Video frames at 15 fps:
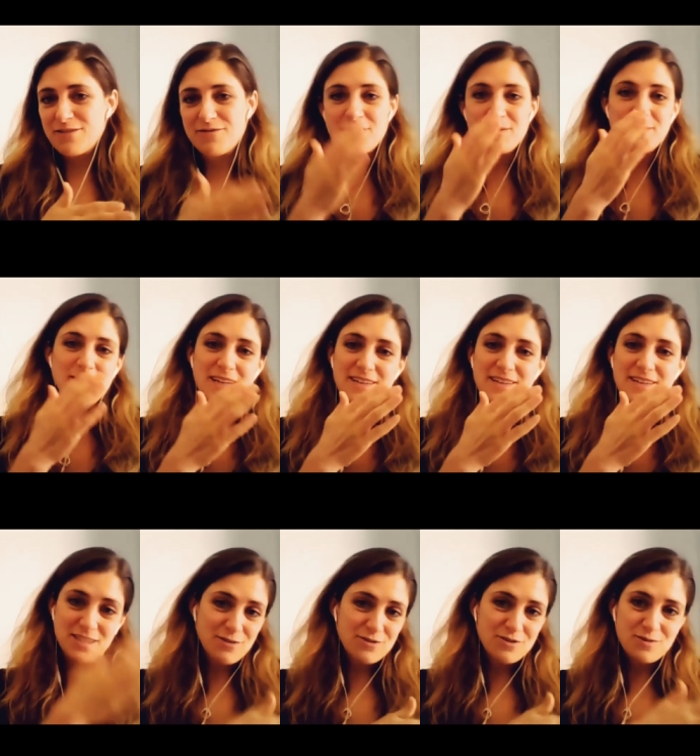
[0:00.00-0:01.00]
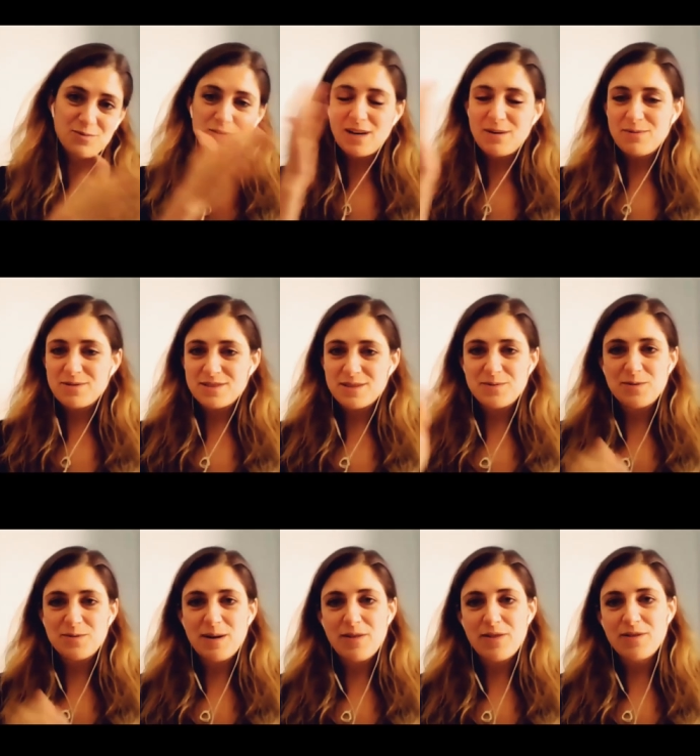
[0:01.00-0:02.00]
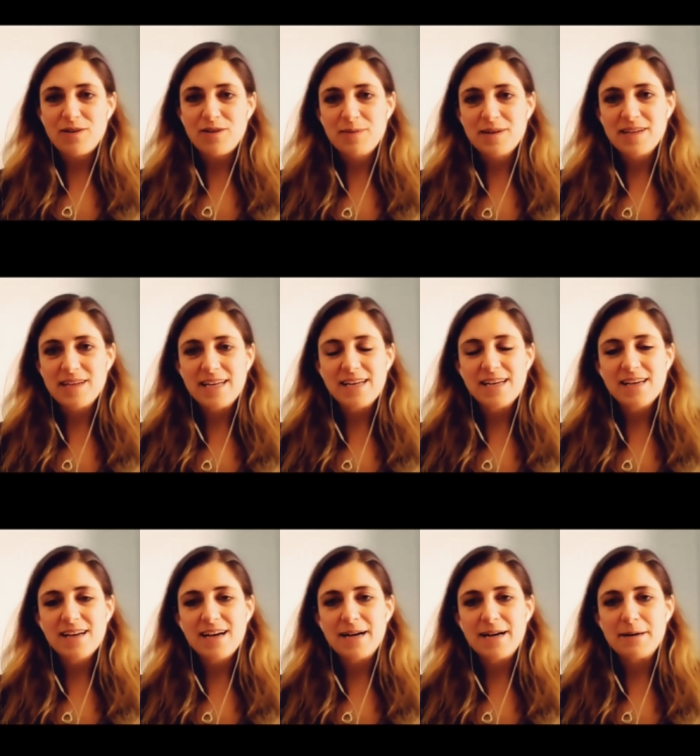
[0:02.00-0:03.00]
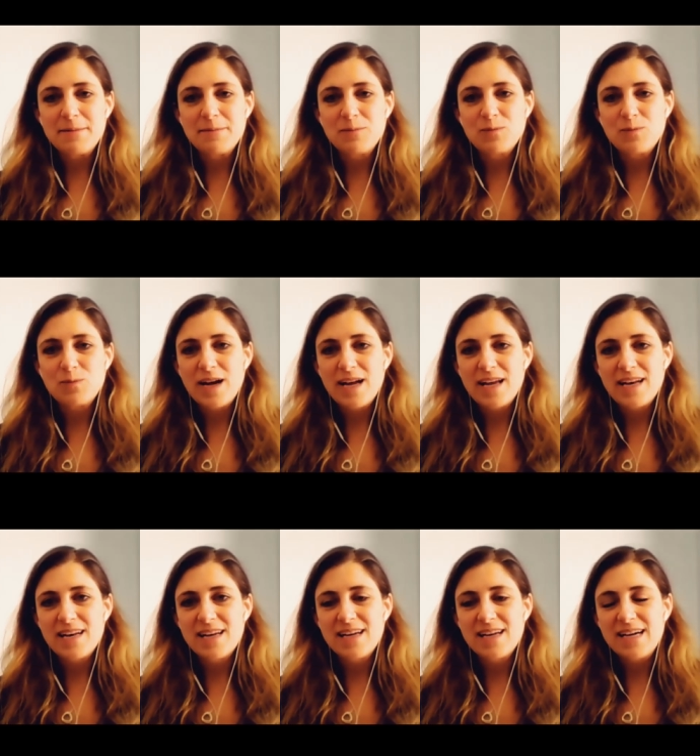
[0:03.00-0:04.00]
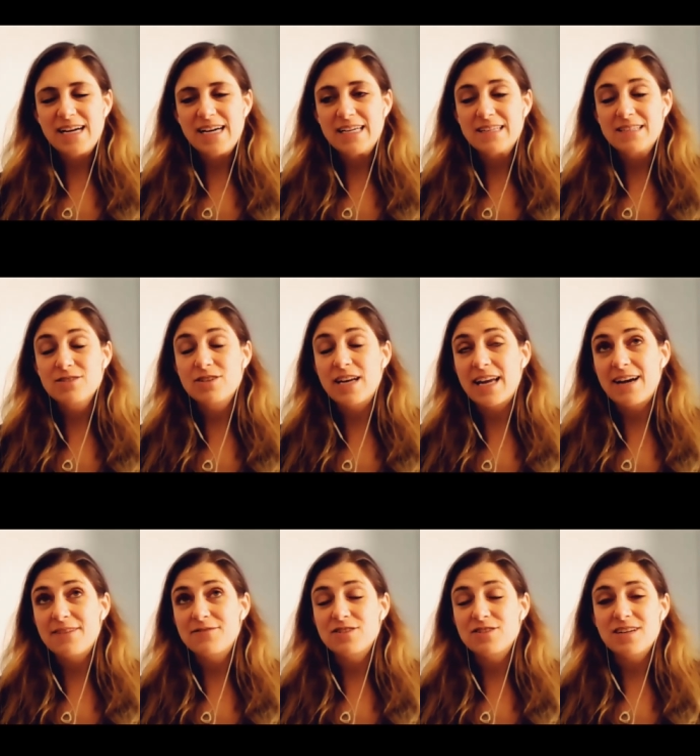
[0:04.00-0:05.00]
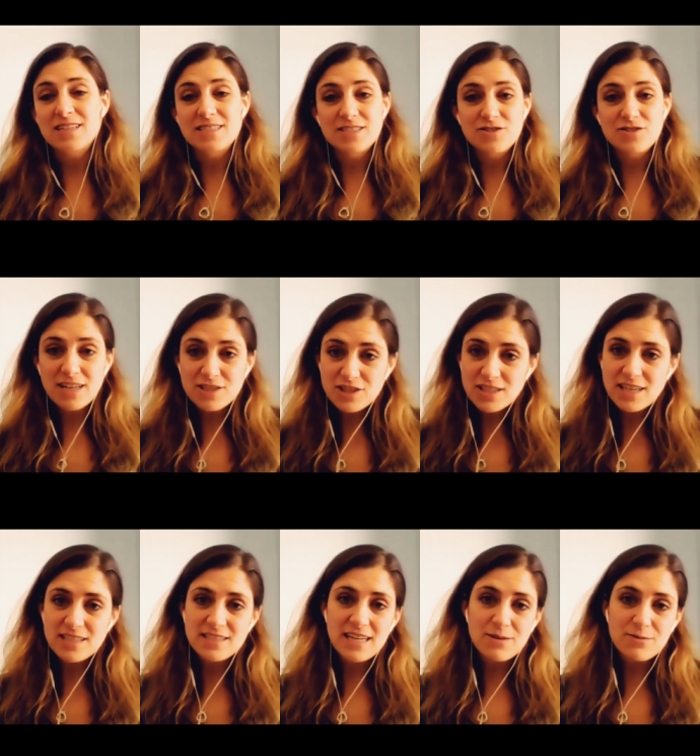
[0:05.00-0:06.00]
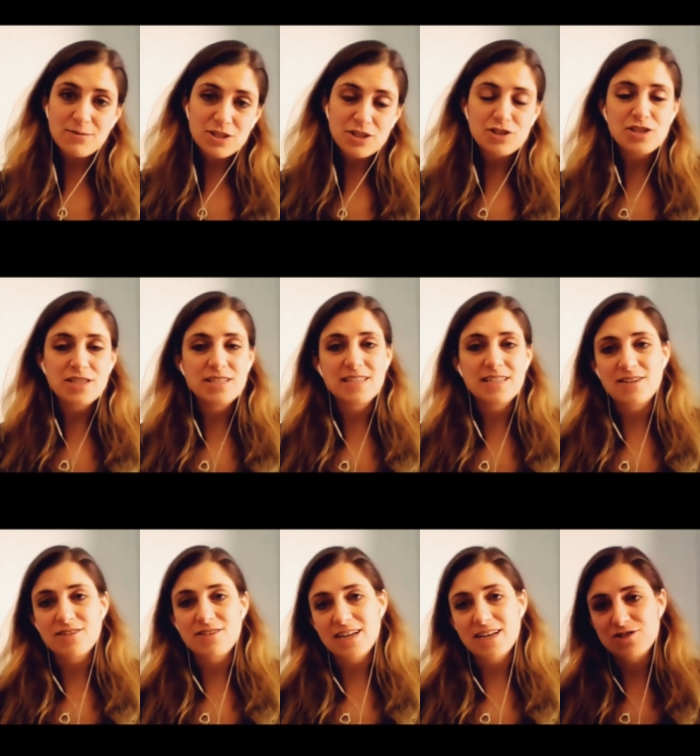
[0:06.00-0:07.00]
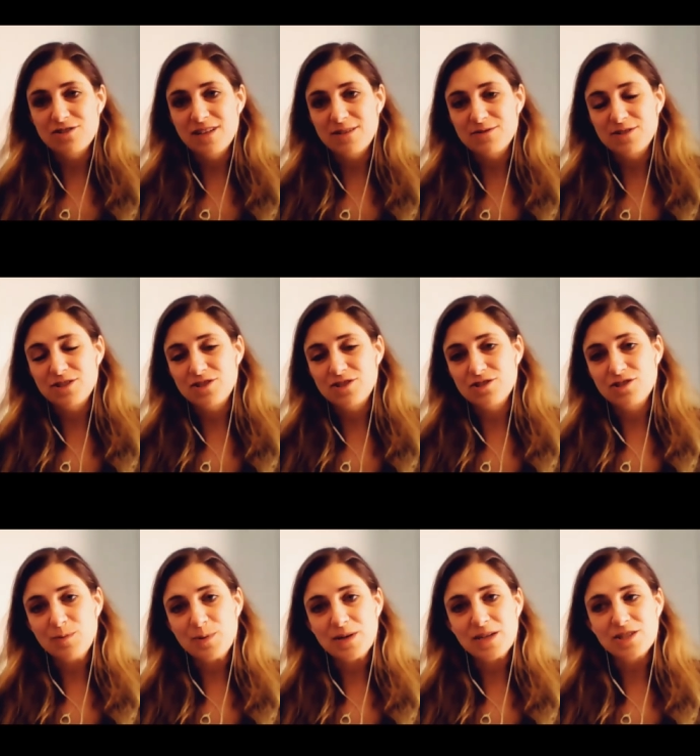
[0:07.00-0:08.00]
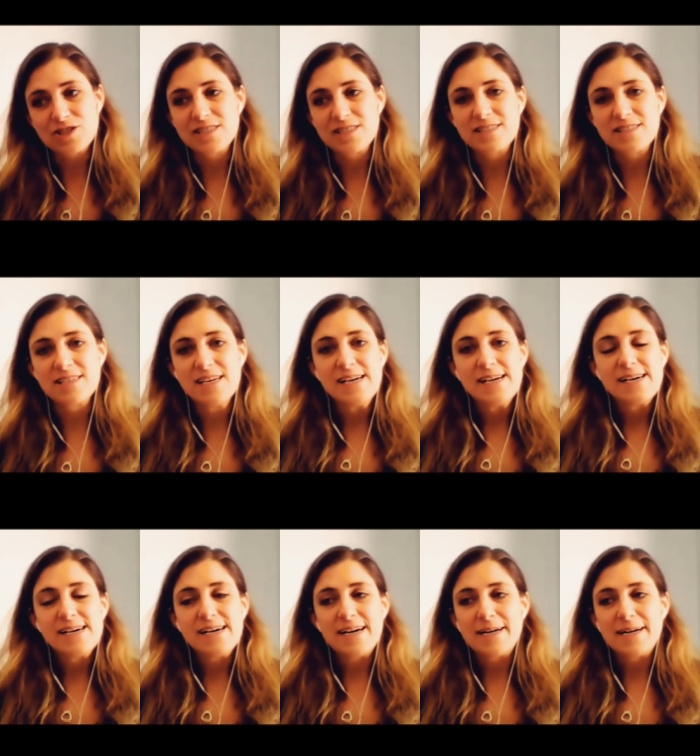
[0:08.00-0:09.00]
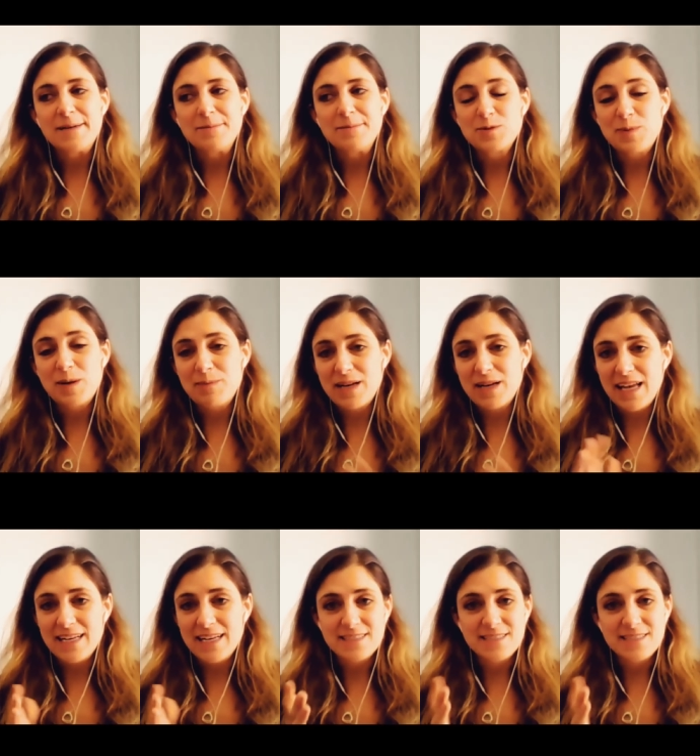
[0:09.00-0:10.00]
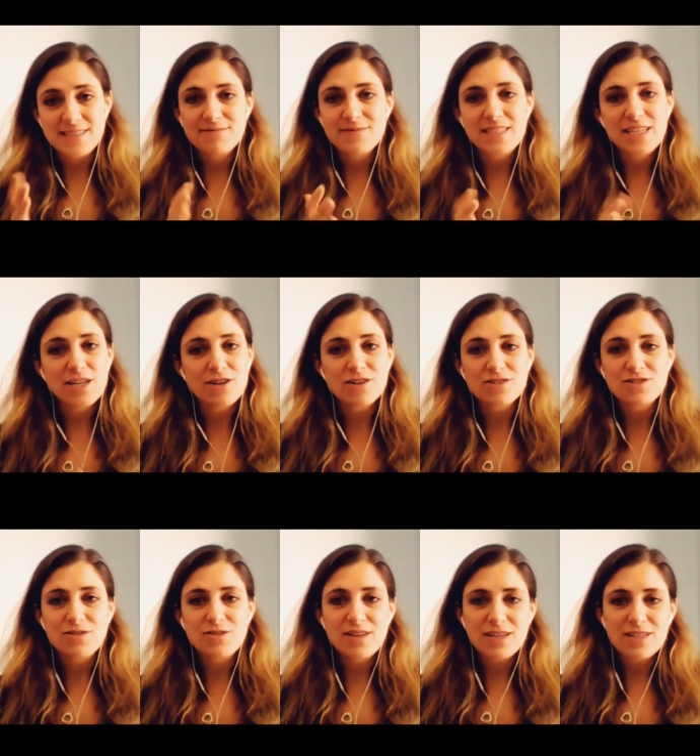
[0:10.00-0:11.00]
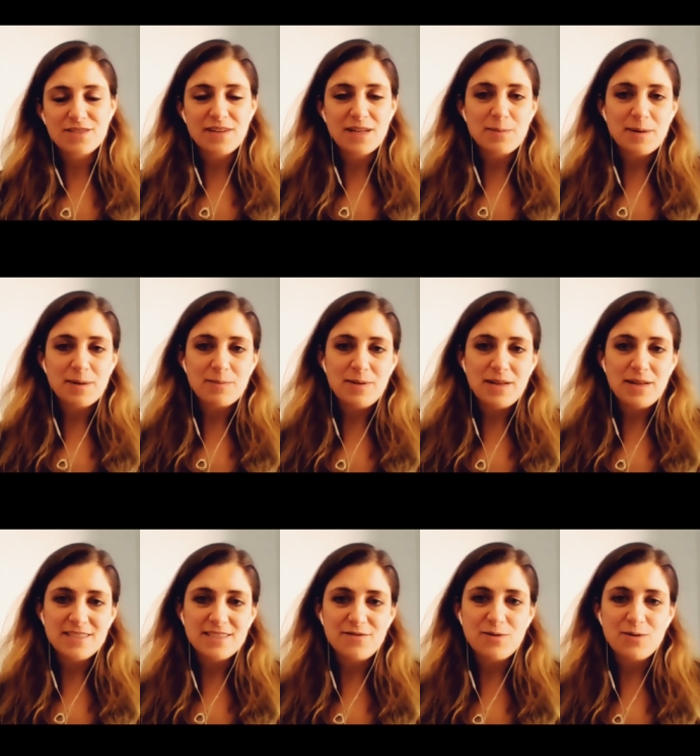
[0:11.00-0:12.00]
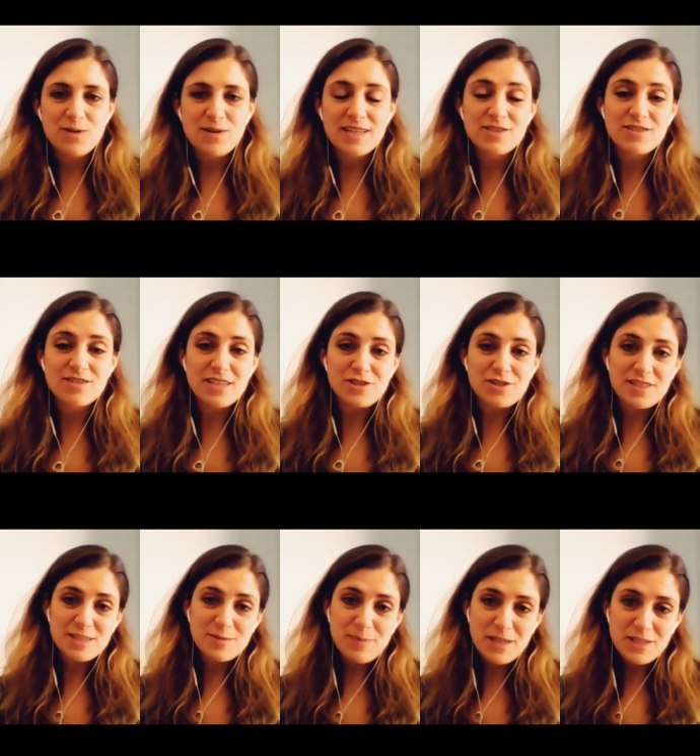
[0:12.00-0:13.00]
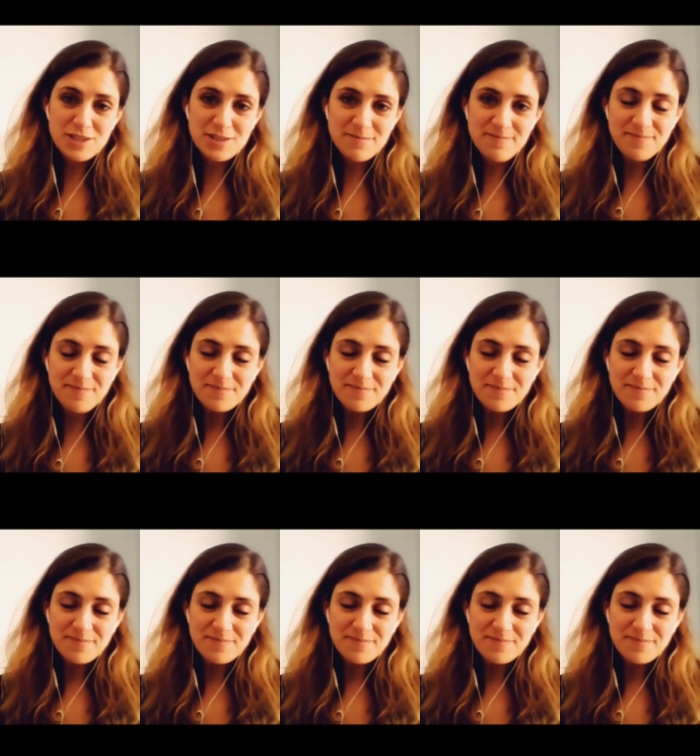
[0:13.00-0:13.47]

from kind of 0 subscribers up to about 30 million when looking after content strategy, content acquisition, international acquisitions, co-productions. Spent my last year or so there developing plans for international expansion,